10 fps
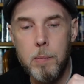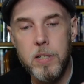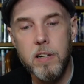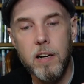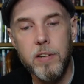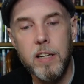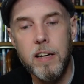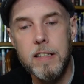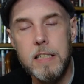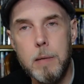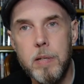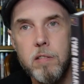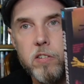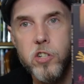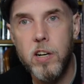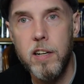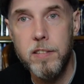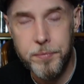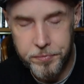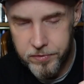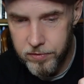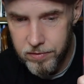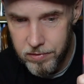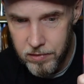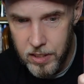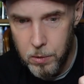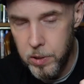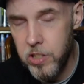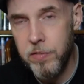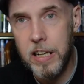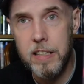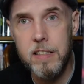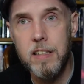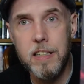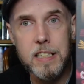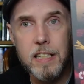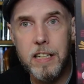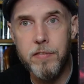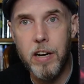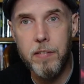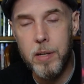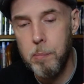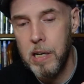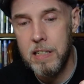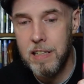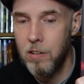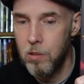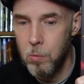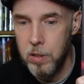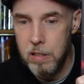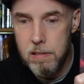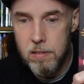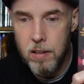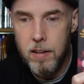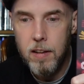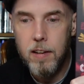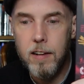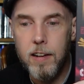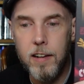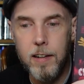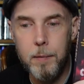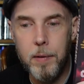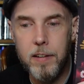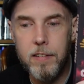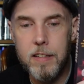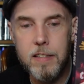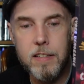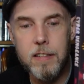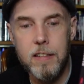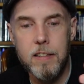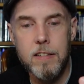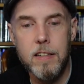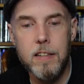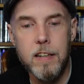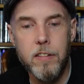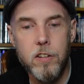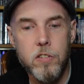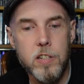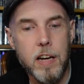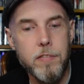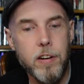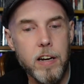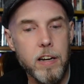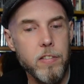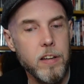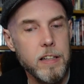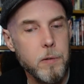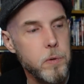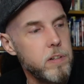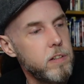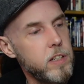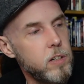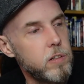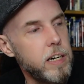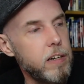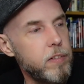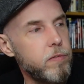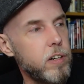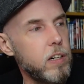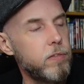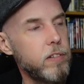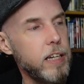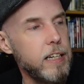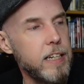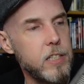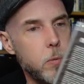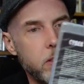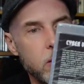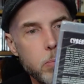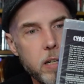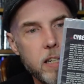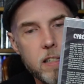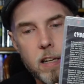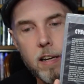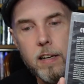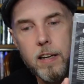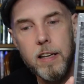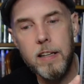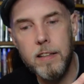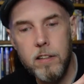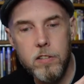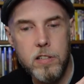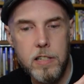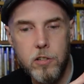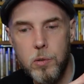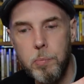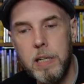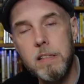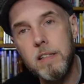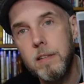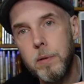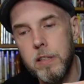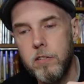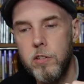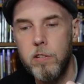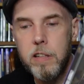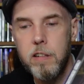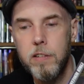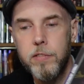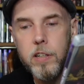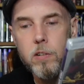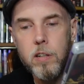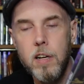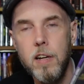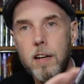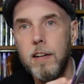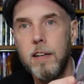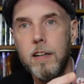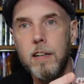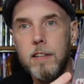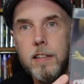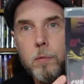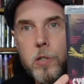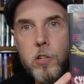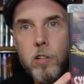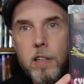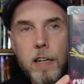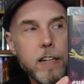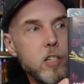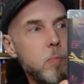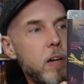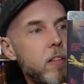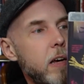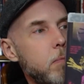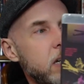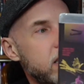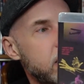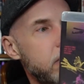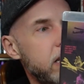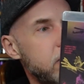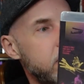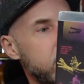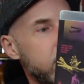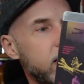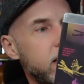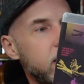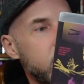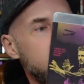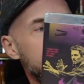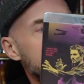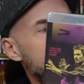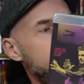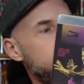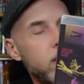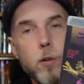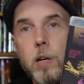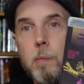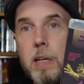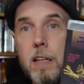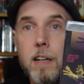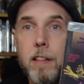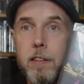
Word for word: Robert Davi and Debbie Rochon, which if that isn't nineteen ninety-five in a box, I don't know what is. Um, this is another sci-fi thing that would, you know, kind of involve late nights with your buddies, eating Little Caesar's pizza with a two liter of Coke, uh, in which you can kind of smell that musty basement right now, if you know what I mean, and I